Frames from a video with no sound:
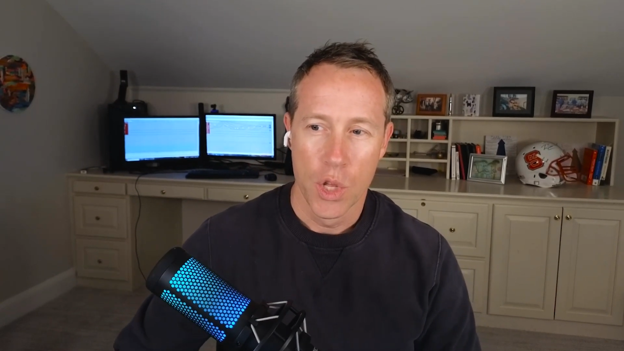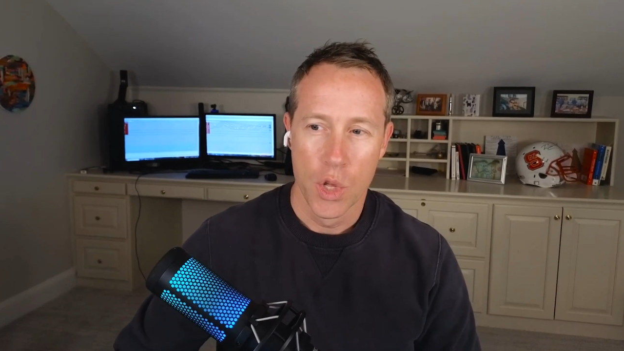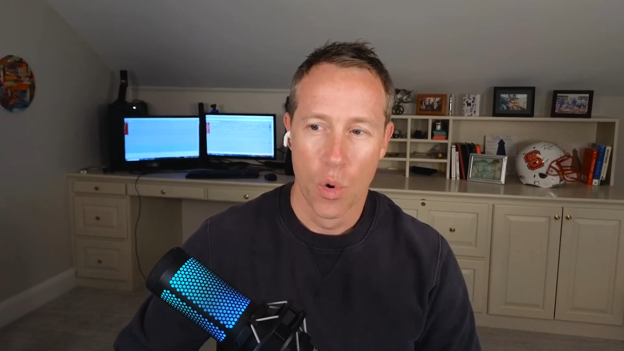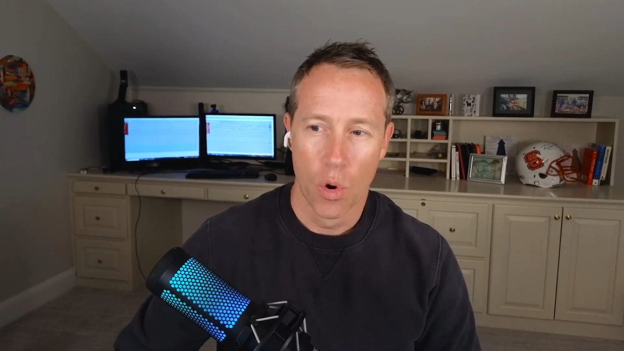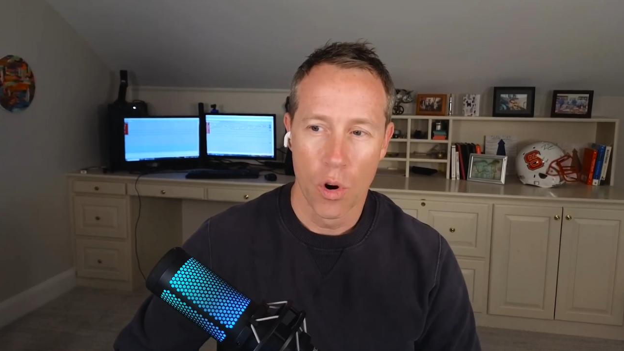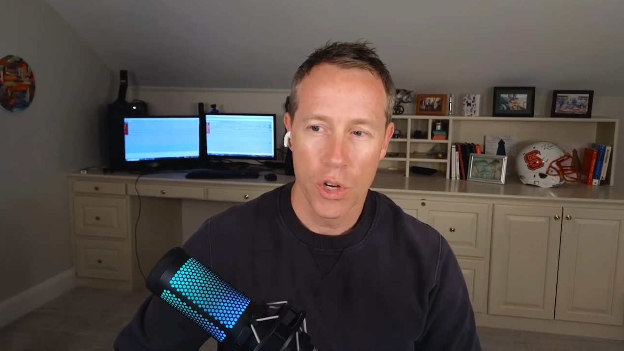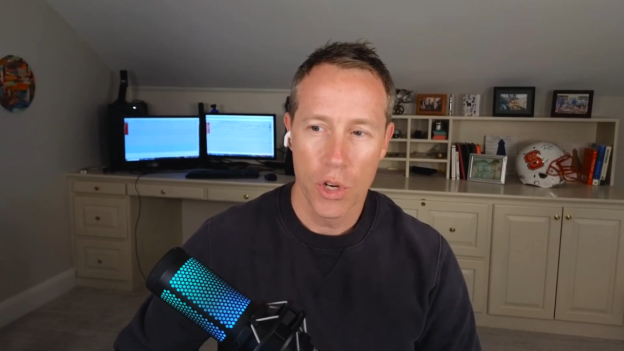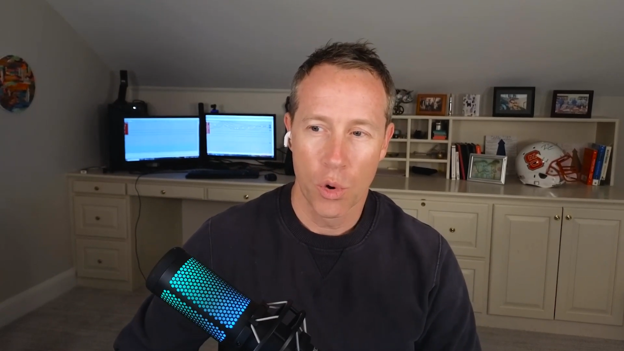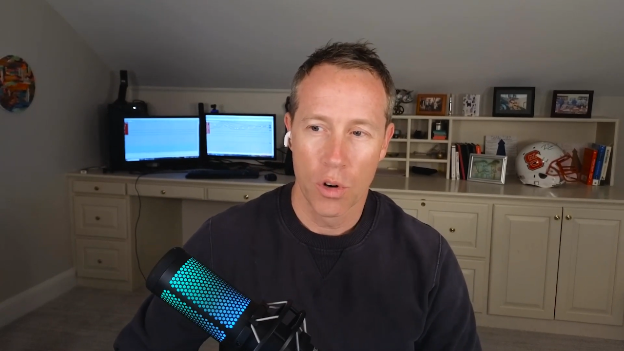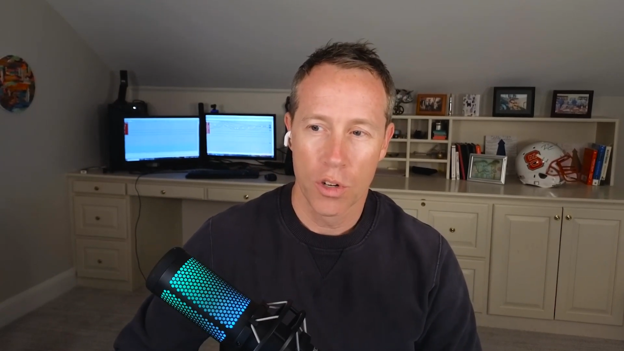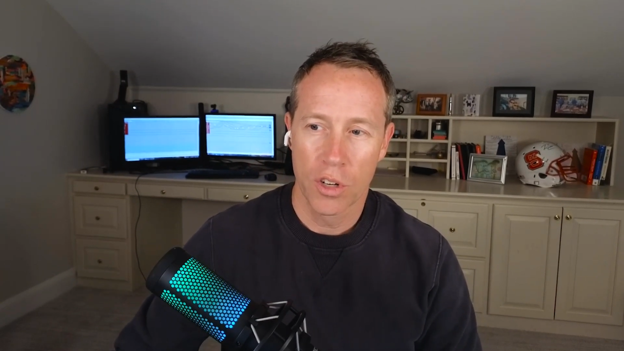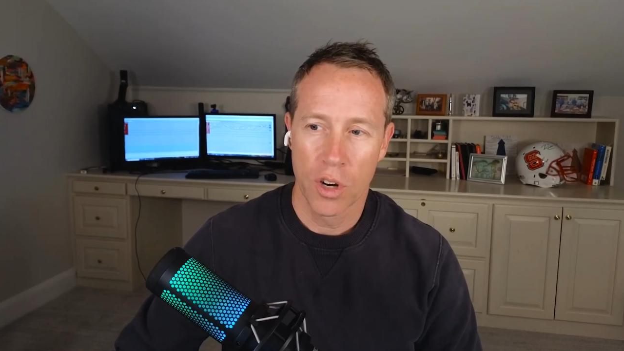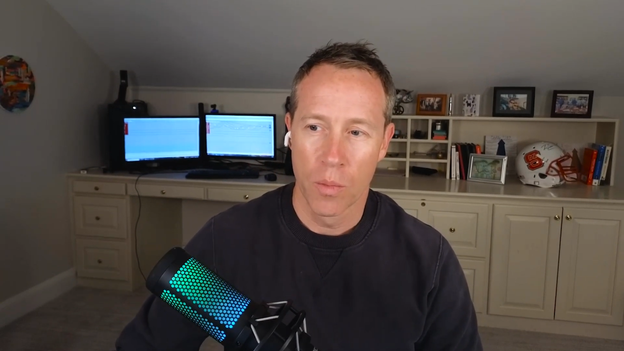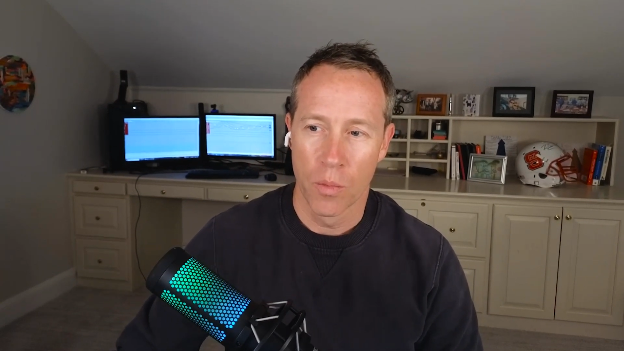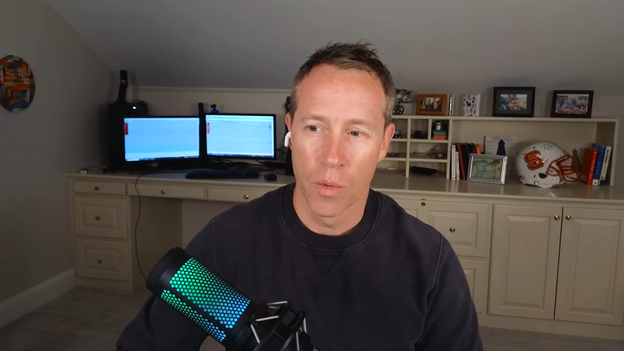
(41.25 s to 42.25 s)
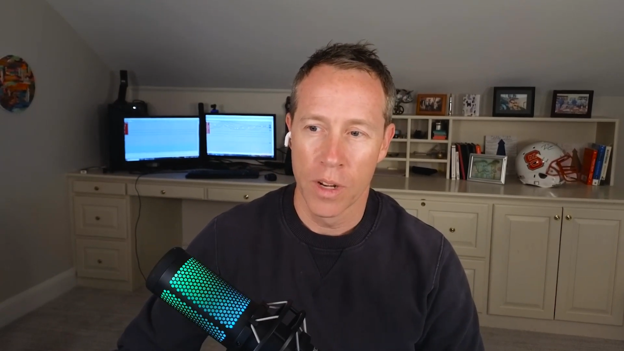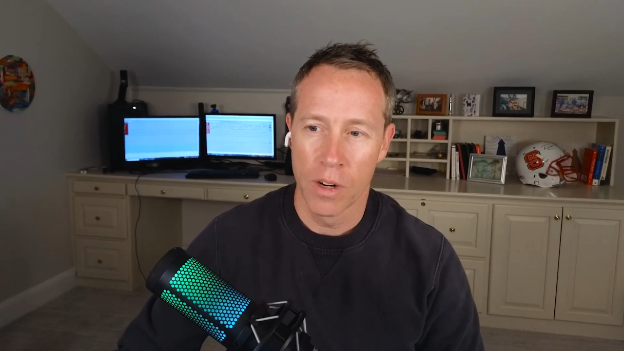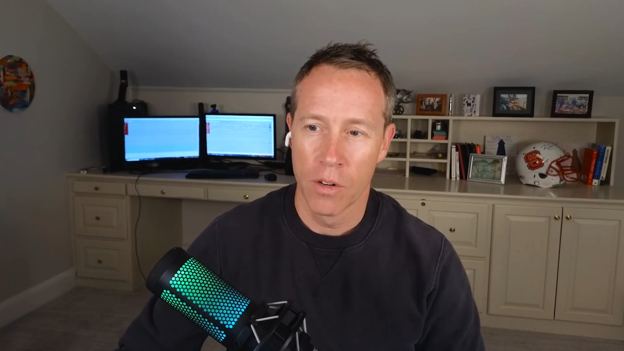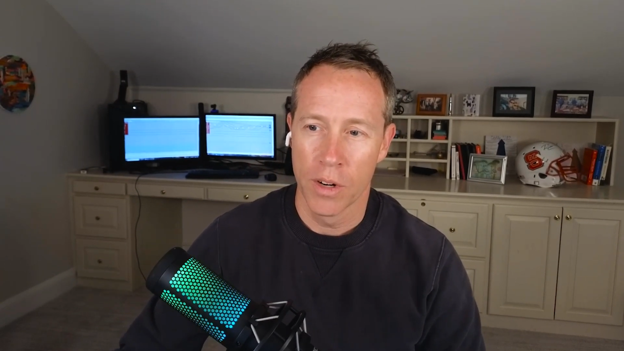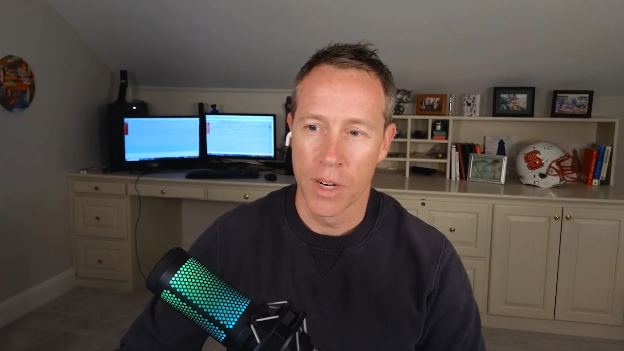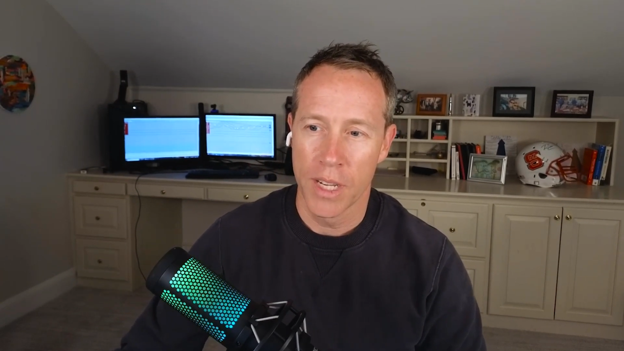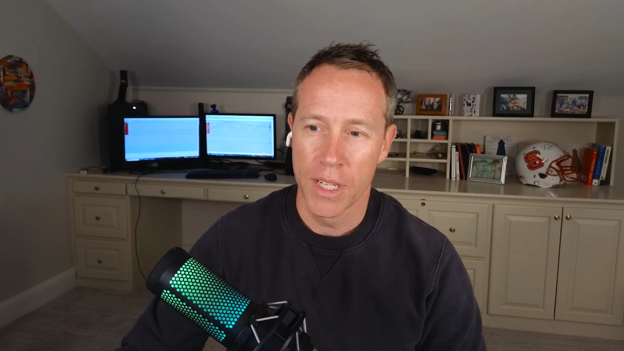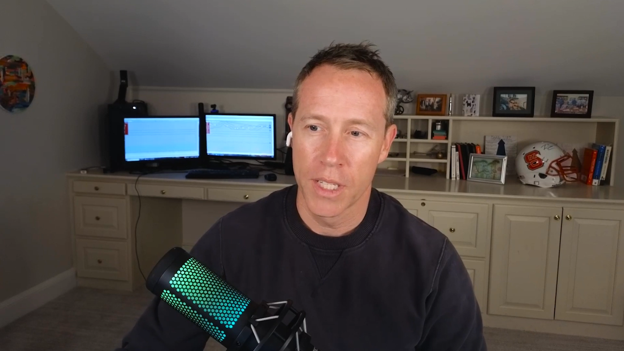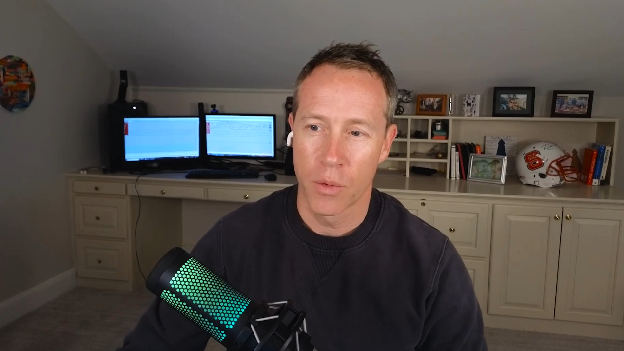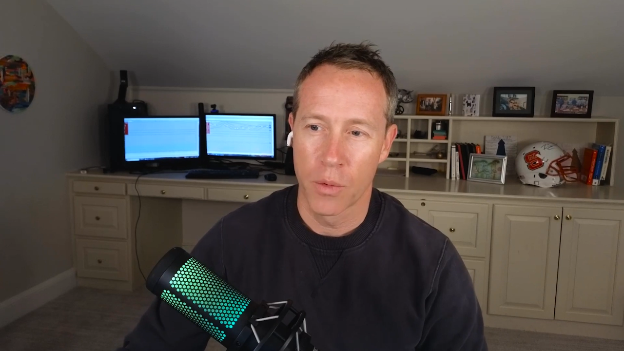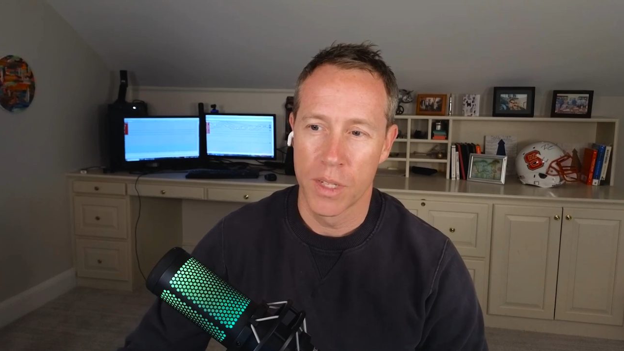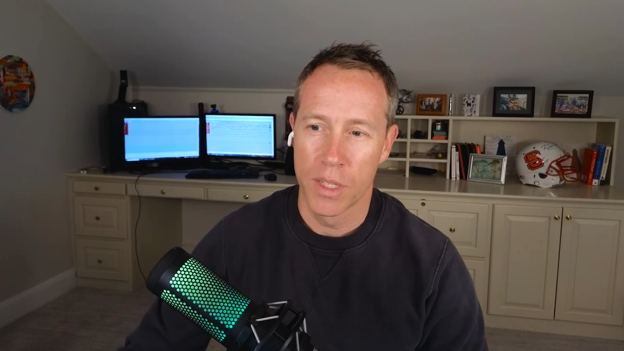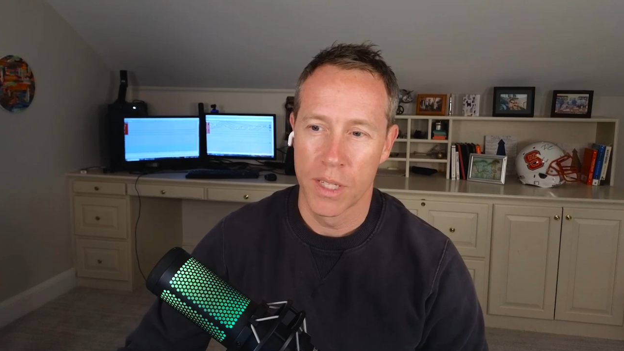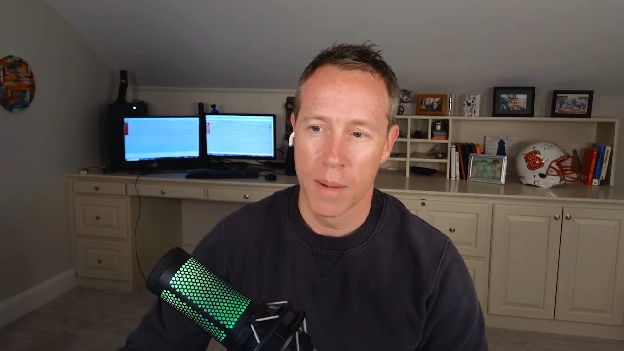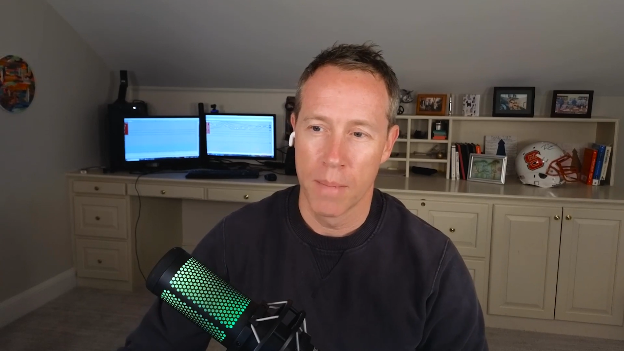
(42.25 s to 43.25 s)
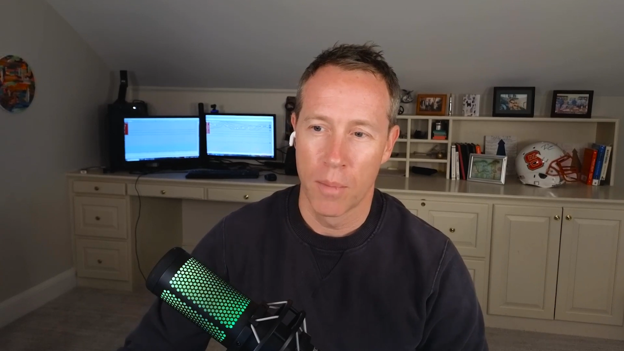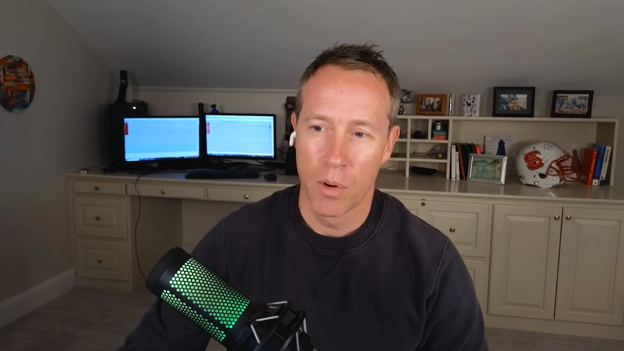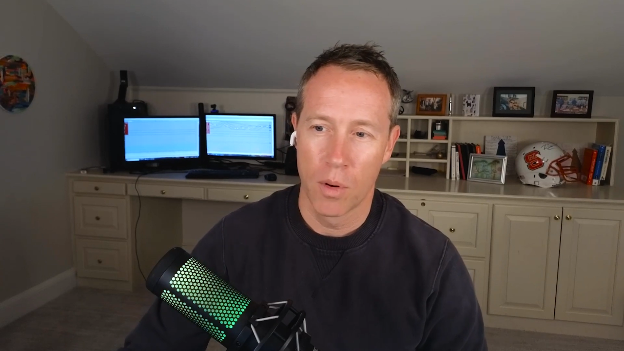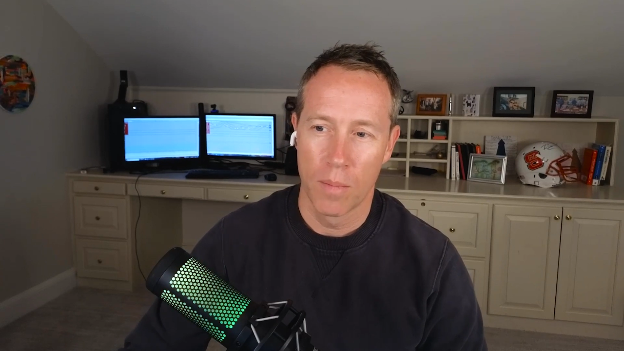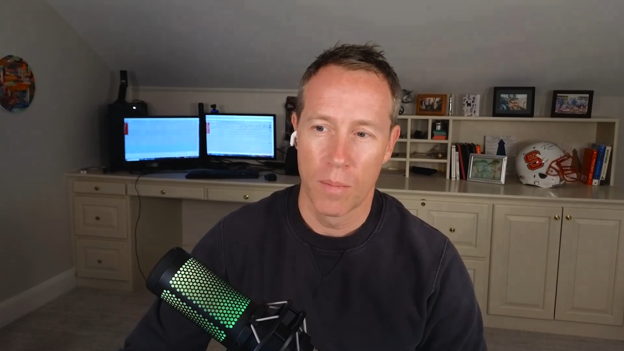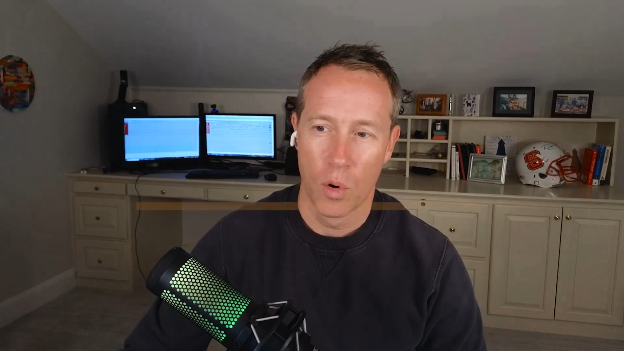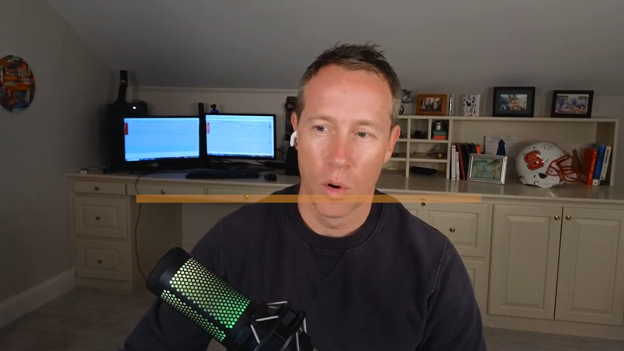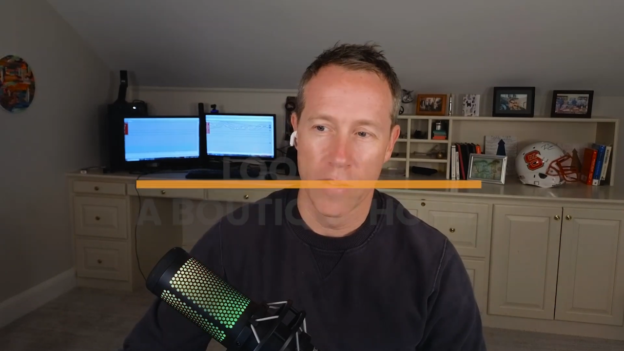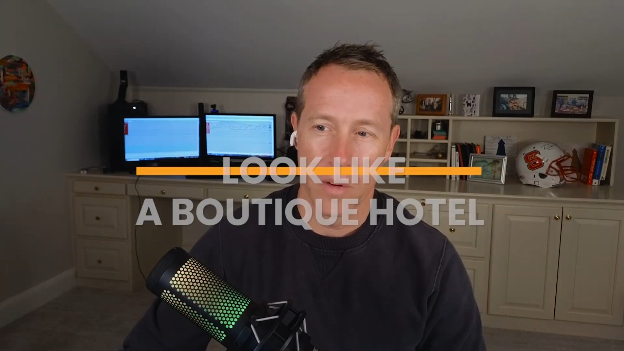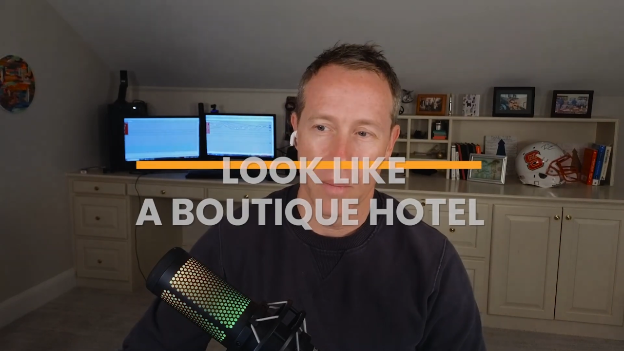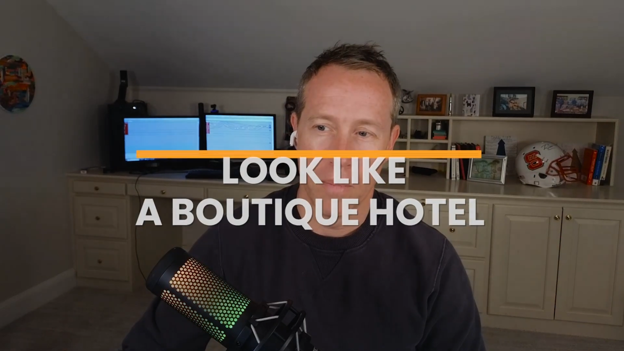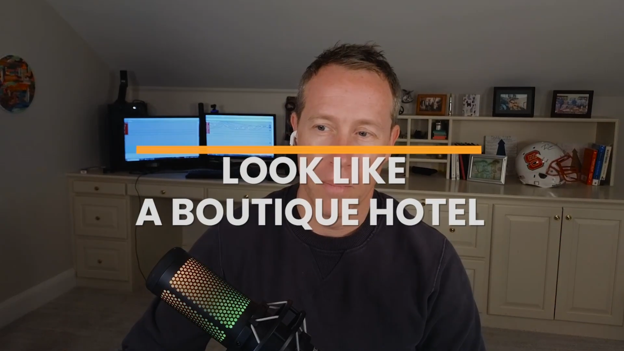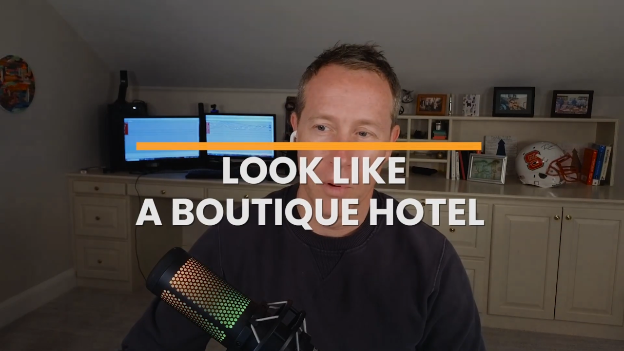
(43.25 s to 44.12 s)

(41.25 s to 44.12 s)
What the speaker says: your short-term rental needs to resemble more of a